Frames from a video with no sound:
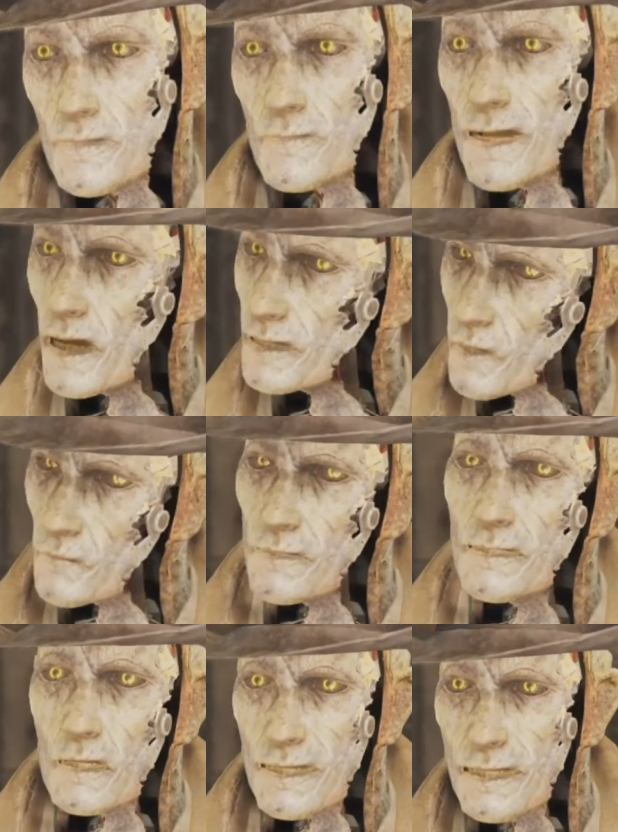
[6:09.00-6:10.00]
Some kind of
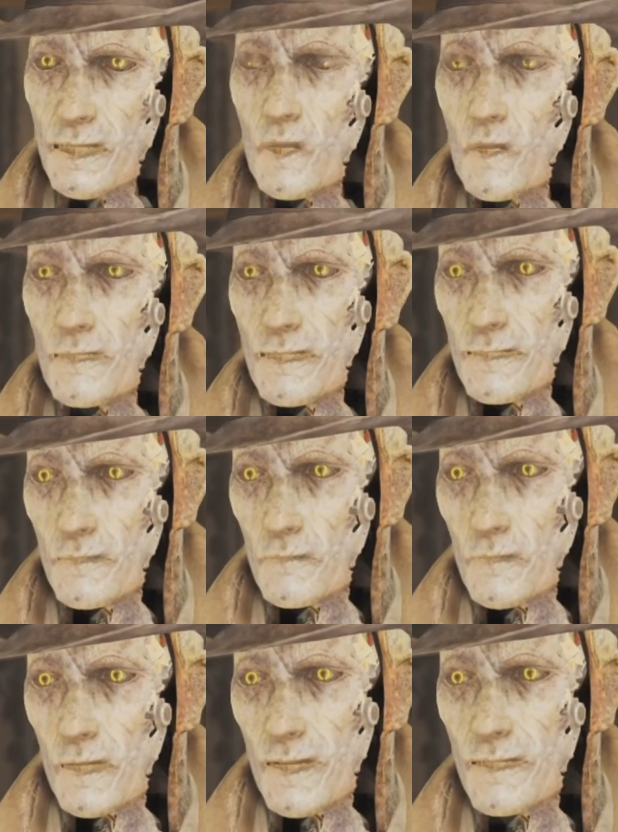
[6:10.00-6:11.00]
security
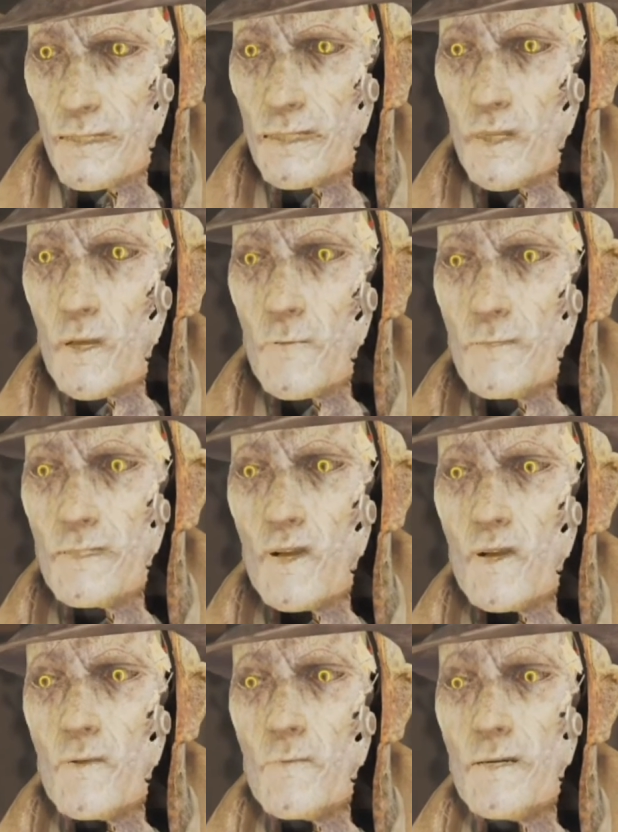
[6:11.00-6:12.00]
setting strips
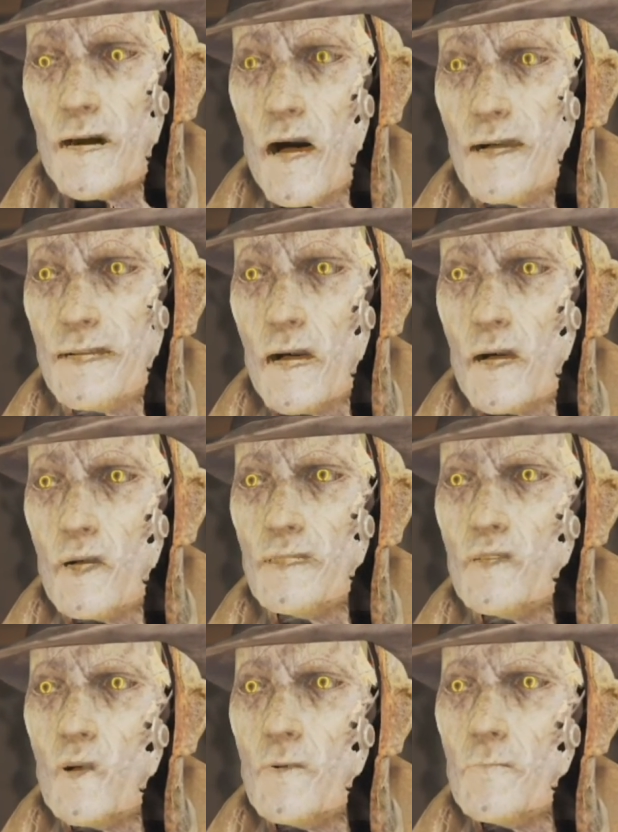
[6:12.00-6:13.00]
or blocks out
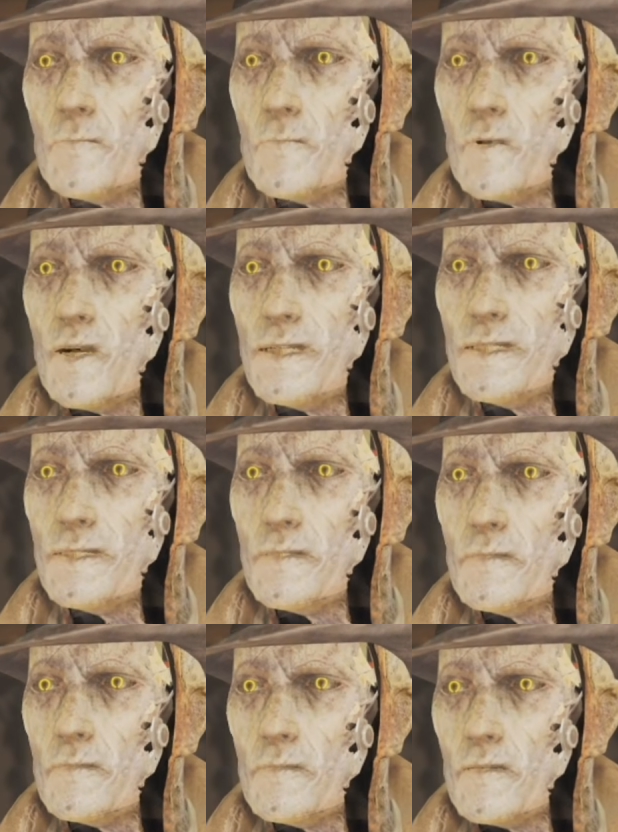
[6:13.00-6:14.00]
those memories.
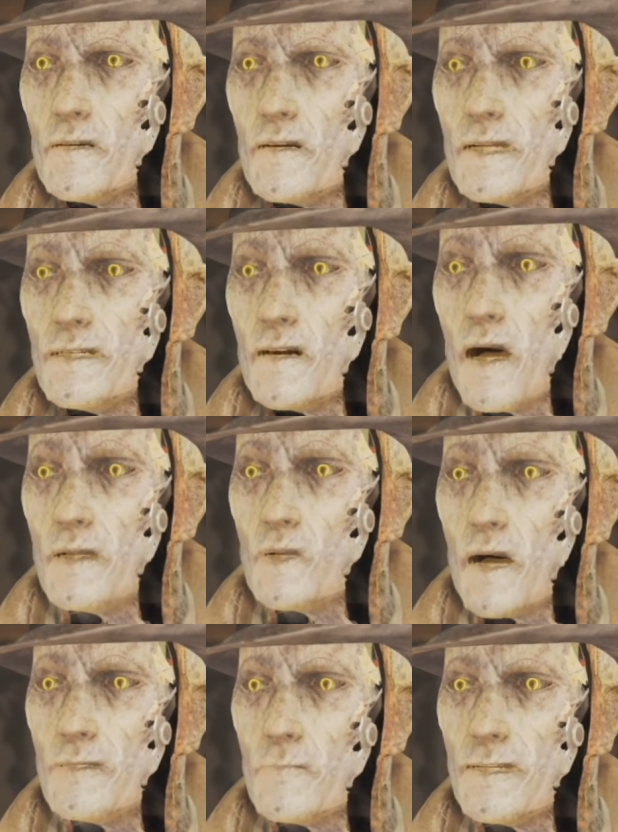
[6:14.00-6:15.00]
And it's not
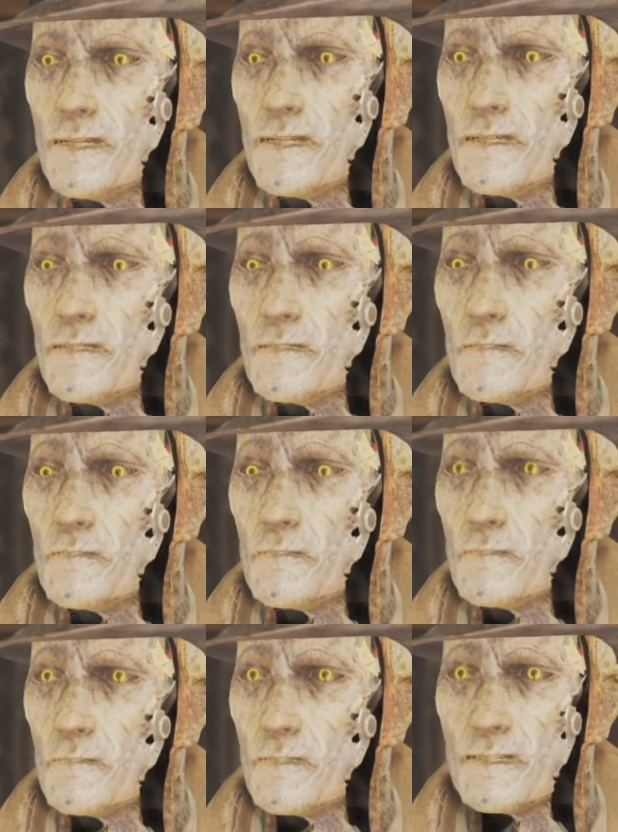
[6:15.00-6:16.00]
just me.
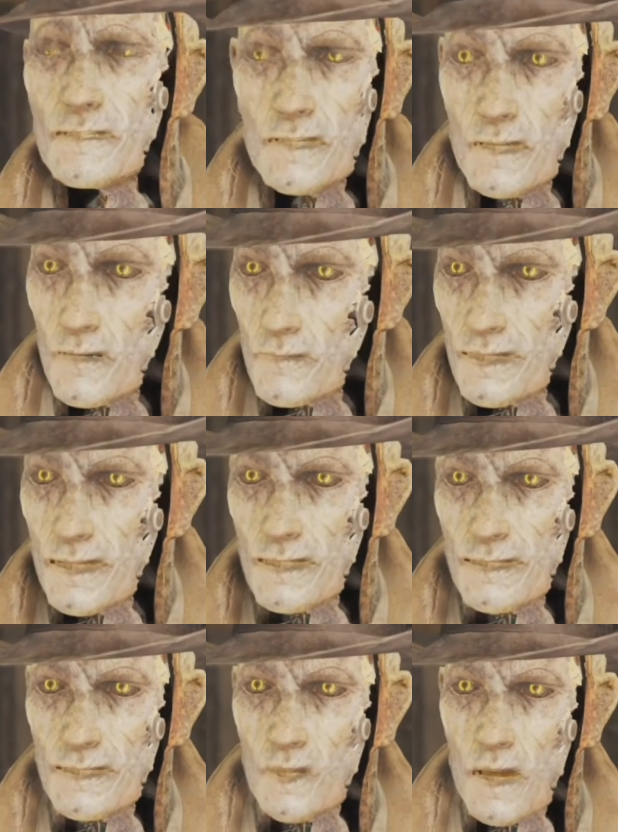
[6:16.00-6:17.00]
Any synth that
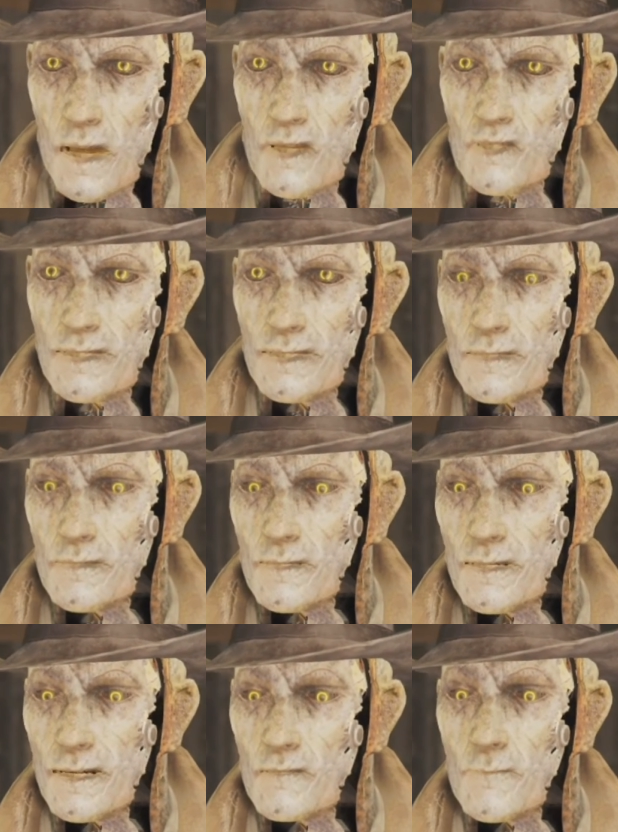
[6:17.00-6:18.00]
gets trashed,
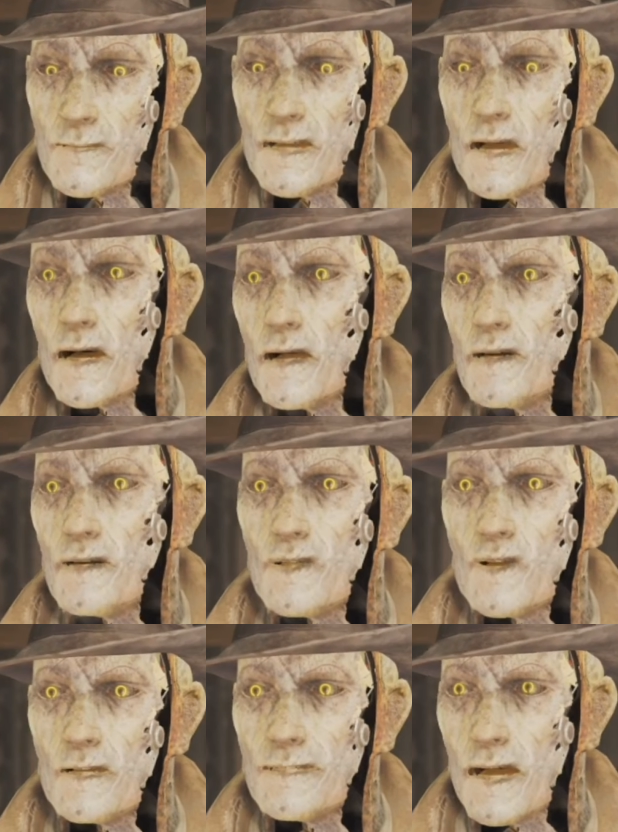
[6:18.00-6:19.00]
left
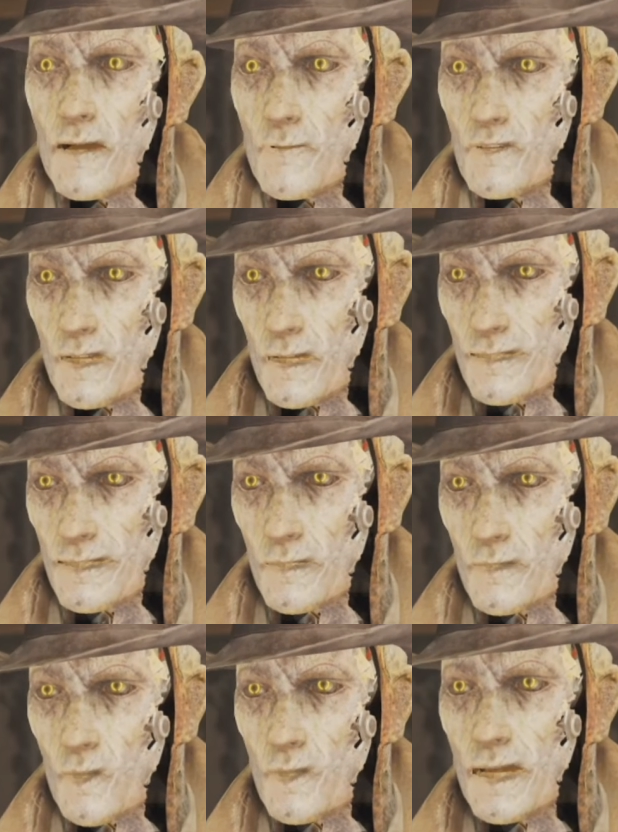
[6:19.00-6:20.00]
behind, or escapes the
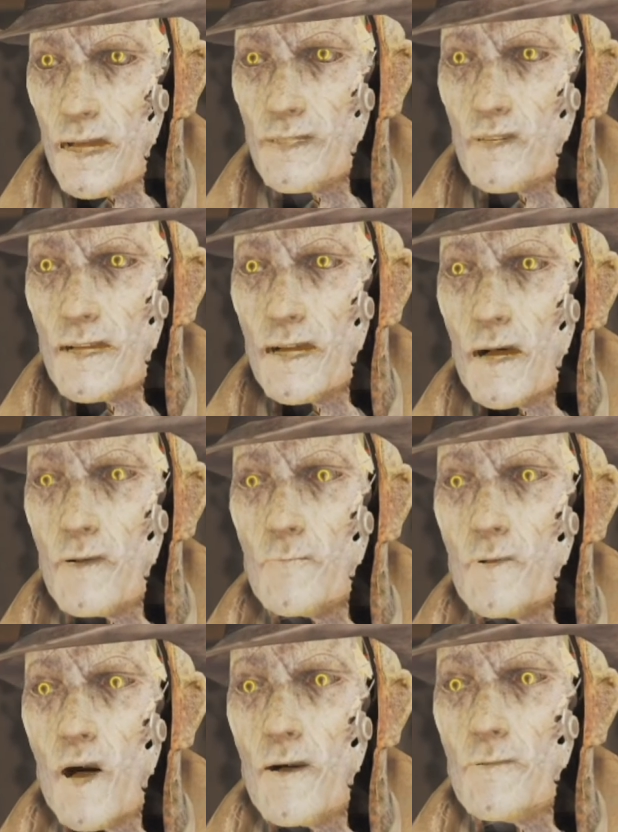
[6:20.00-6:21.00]
Institute has the
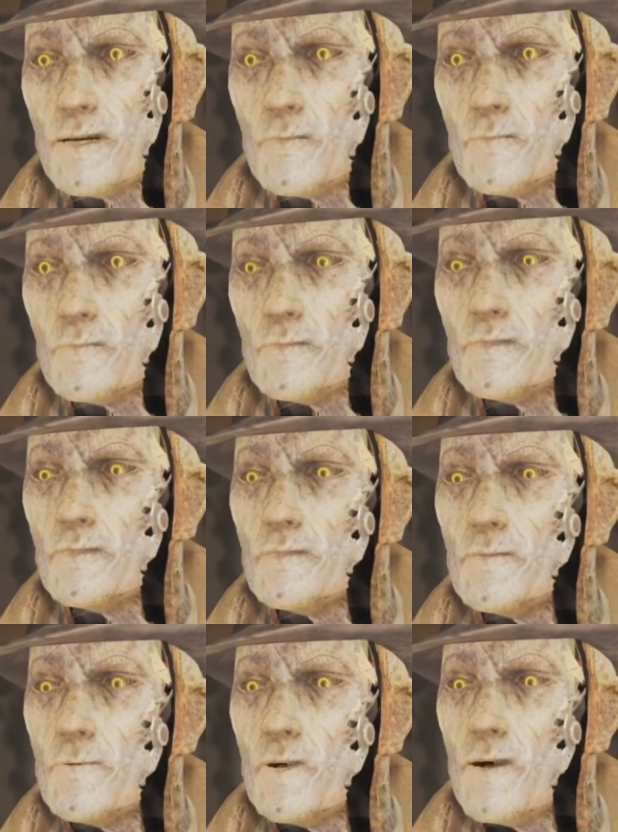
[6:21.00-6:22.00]
same problem.
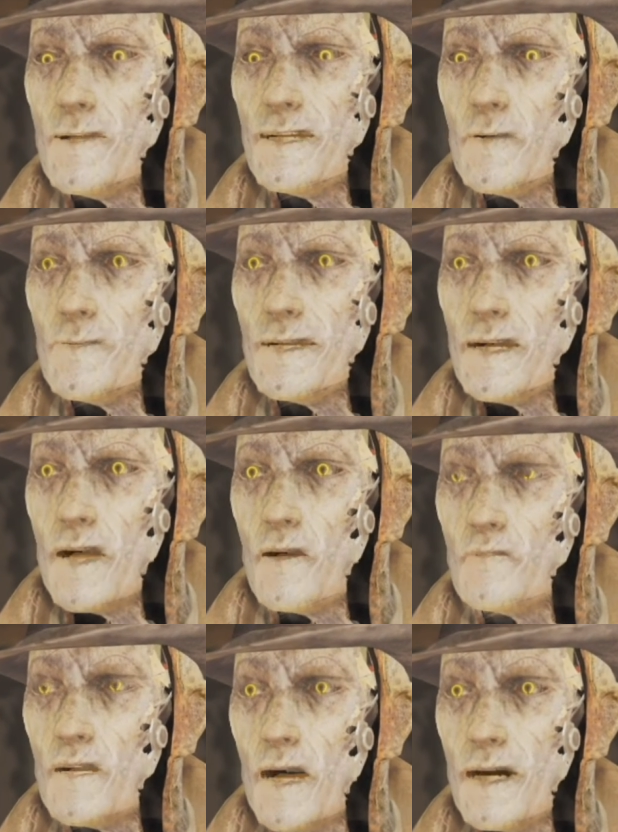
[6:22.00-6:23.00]
Probably some kind of
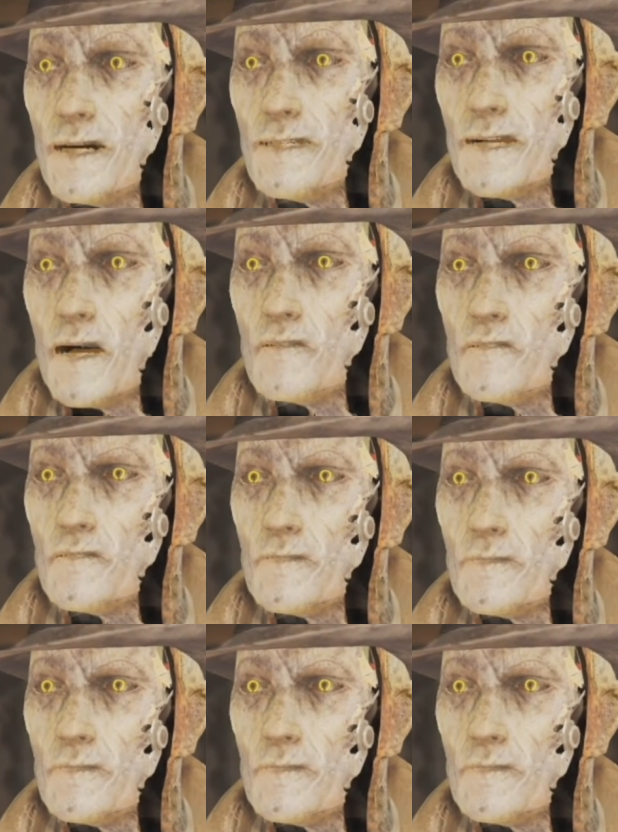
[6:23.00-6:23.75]
failsafe.